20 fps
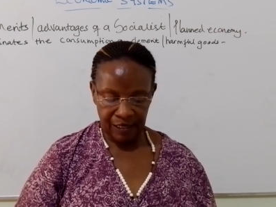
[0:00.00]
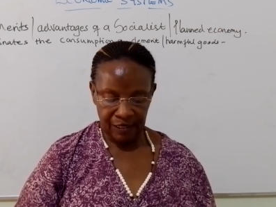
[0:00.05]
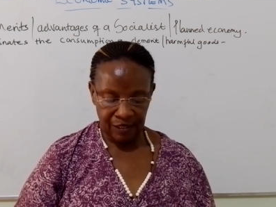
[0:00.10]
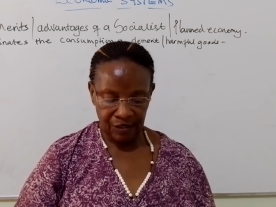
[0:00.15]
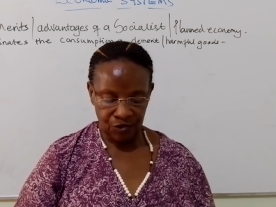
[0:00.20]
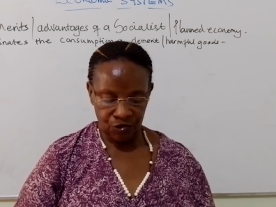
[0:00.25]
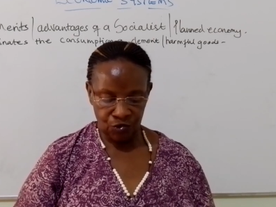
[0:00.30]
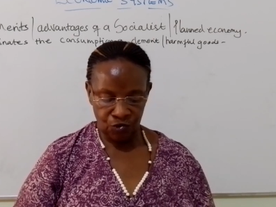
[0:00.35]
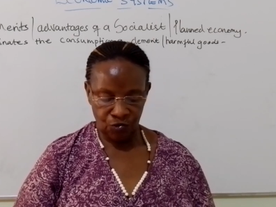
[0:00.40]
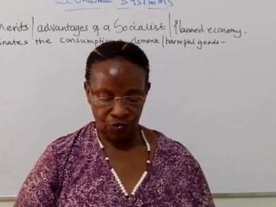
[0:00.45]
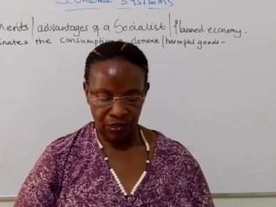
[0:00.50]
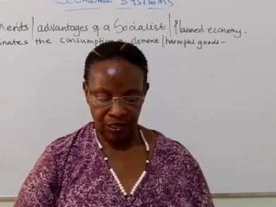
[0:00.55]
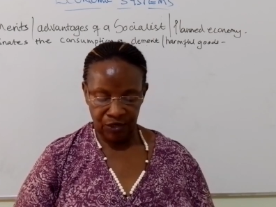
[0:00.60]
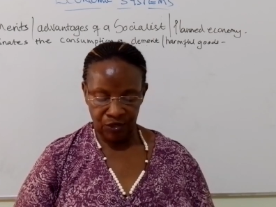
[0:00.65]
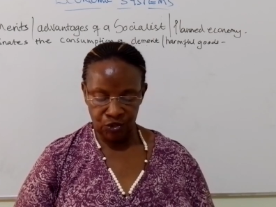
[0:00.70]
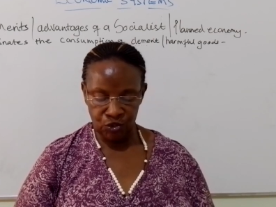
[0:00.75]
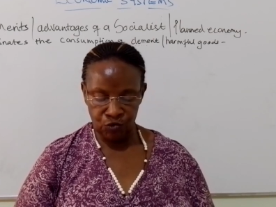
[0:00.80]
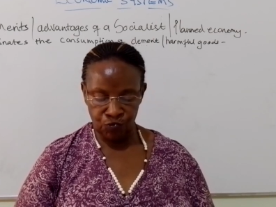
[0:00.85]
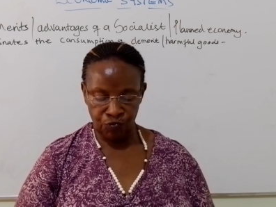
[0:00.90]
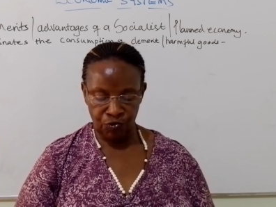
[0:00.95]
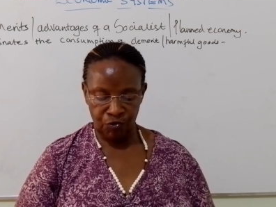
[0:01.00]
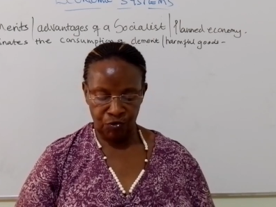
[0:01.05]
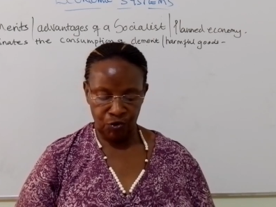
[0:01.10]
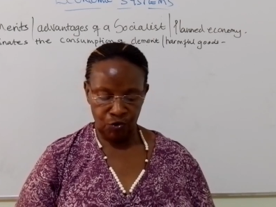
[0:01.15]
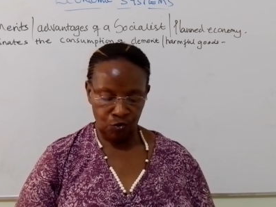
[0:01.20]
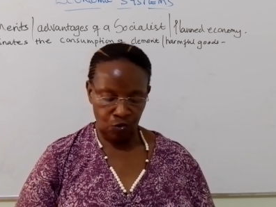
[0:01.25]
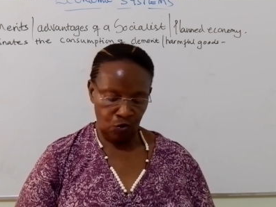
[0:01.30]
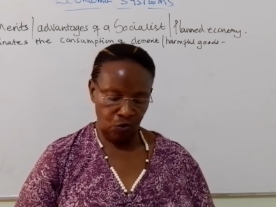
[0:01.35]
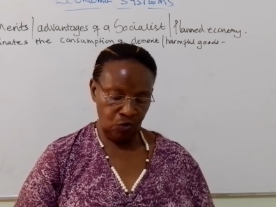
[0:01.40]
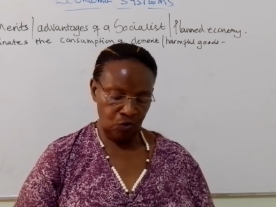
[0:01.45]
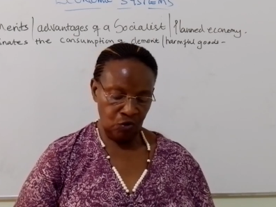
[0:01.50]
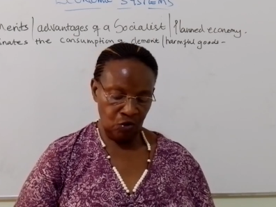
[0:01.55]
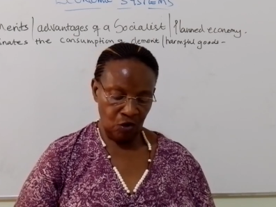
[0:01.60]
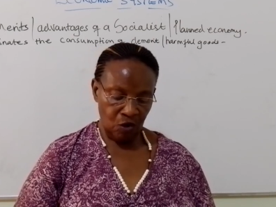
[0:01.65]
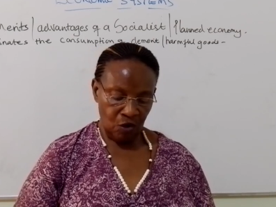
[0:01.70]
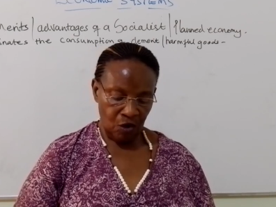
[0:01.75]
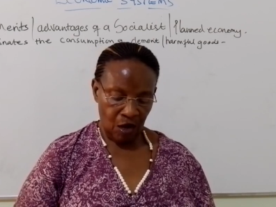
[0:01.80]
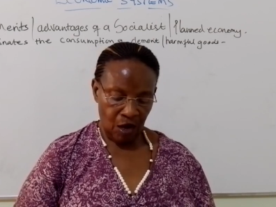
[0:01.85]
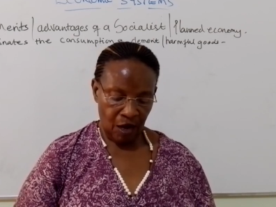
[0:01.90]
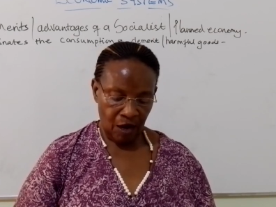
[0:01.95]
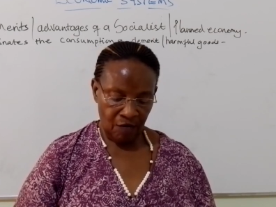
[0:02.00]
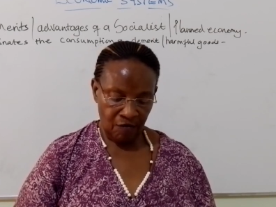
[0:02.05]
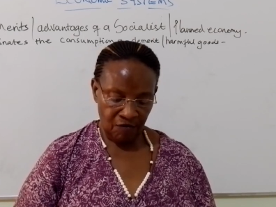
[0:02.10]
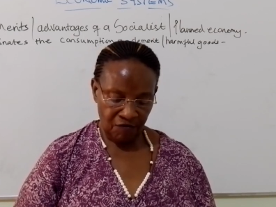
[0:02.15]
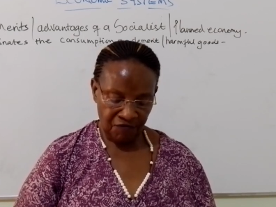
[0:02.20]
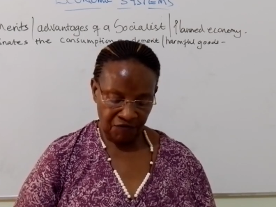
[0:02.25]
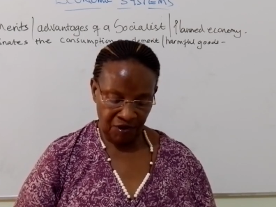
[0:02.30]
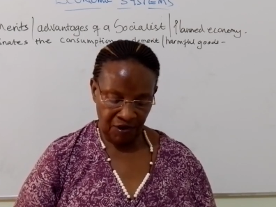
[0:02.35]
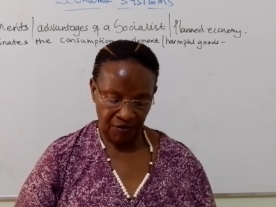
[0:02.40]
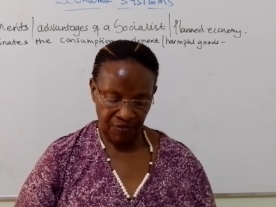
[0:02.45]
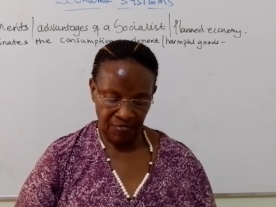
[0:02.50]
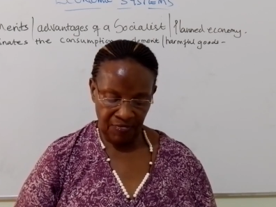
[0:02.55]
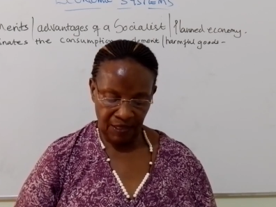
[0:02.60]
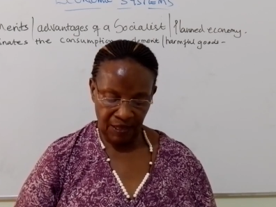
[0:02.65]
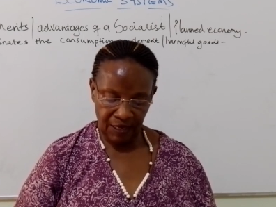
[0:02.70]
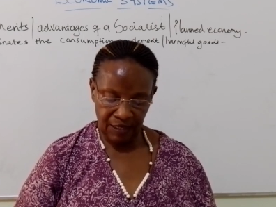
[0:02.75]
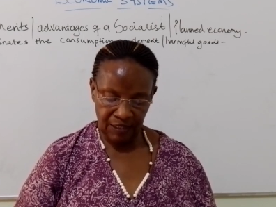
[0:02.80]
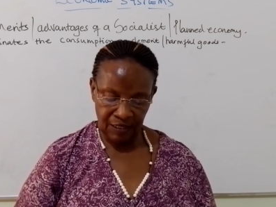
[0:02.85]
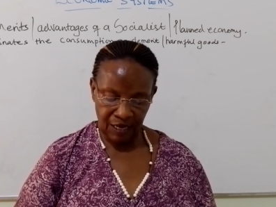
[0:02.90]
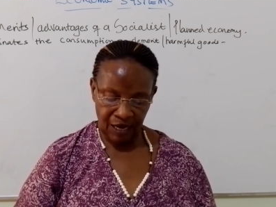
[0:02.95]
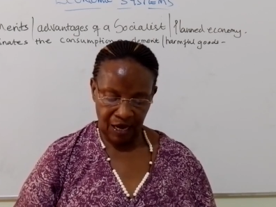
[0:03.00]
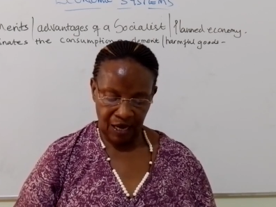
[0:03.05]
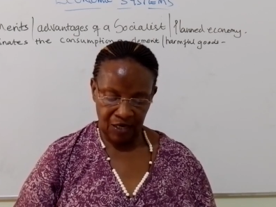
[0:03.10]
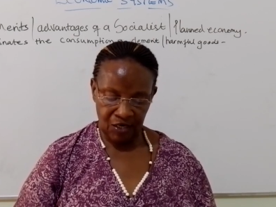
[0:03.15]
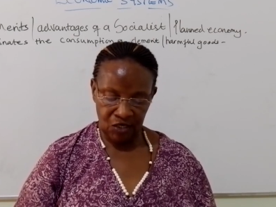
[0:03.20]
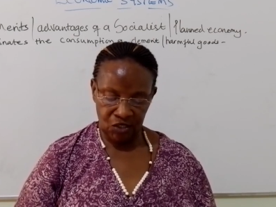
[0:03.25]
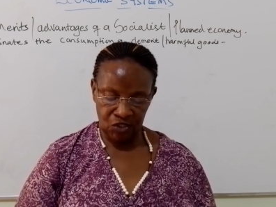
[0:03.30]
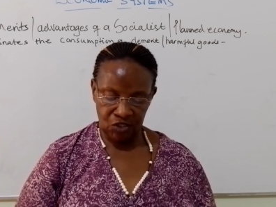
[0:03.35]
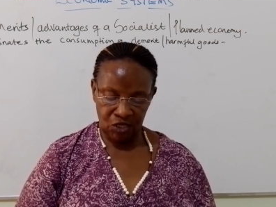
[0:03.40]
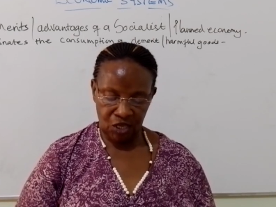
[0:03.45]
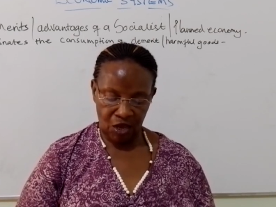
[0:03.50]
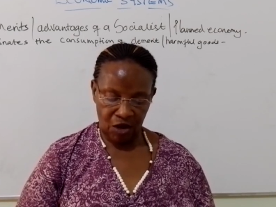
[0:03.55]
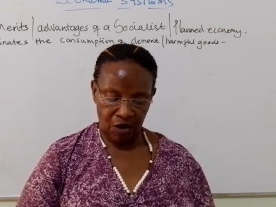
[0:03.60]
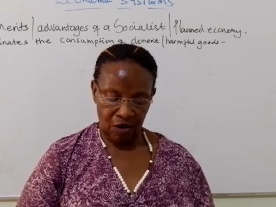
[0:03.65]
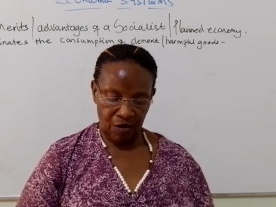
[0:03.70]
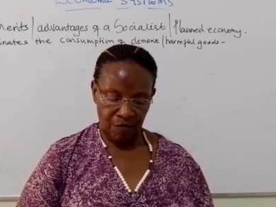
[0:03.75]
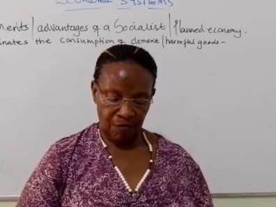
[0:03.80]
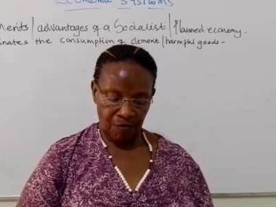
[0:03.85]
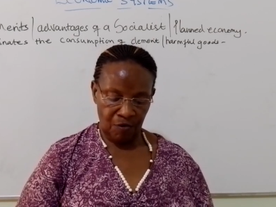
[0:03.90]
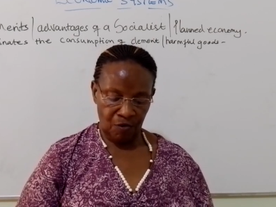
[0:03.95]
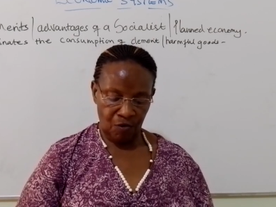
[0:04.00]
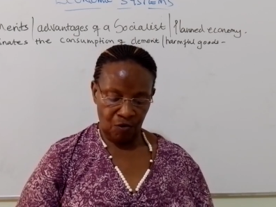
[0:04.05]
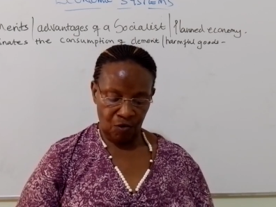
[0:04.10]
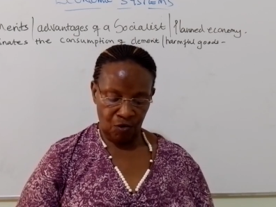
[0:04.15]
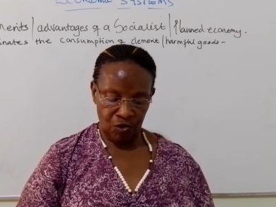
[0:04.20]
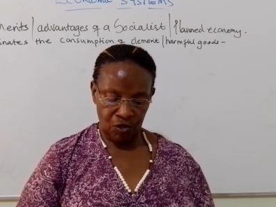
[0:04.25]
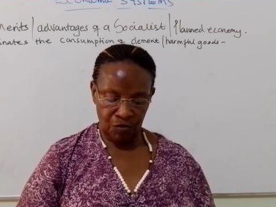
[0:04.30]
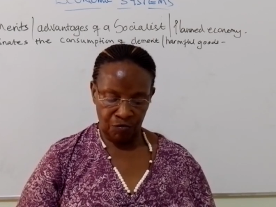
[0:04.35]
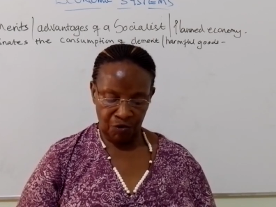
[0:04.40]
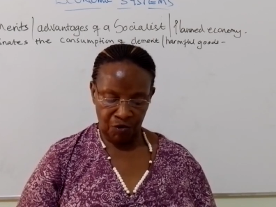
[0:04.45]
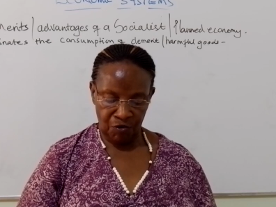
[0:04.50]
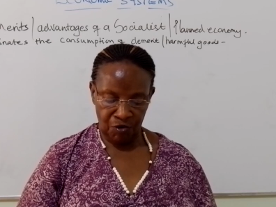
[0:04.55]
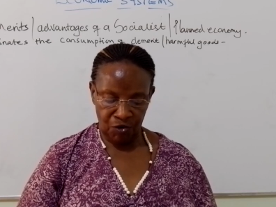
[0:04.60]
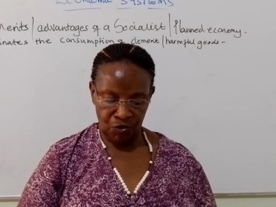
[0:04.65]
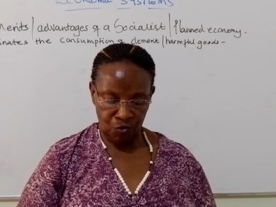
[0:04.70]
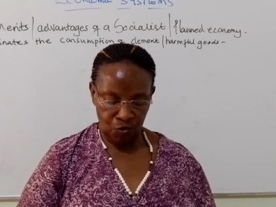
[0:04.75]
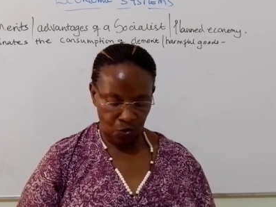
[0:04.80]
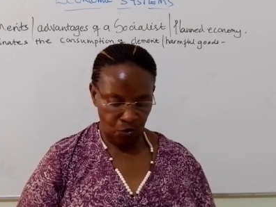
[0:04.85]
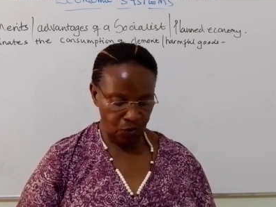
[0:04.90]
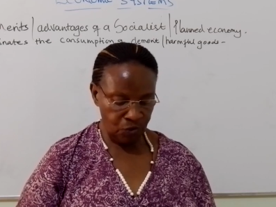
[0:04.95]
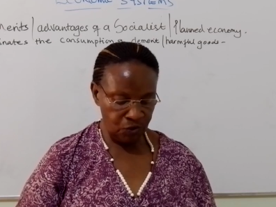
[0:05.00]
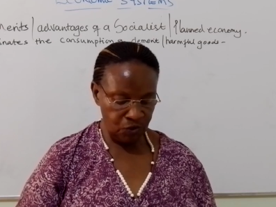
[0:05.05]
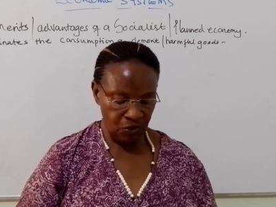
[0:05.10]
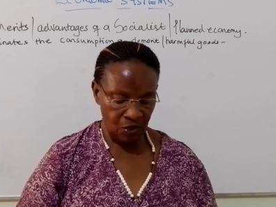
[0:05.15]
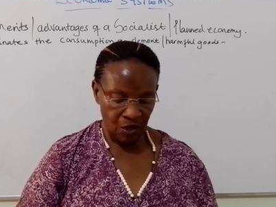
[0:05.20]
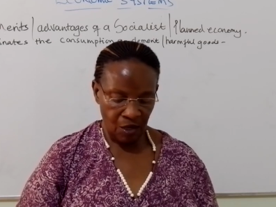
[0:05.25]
So that is very good, and we find that undesirable or demerit goods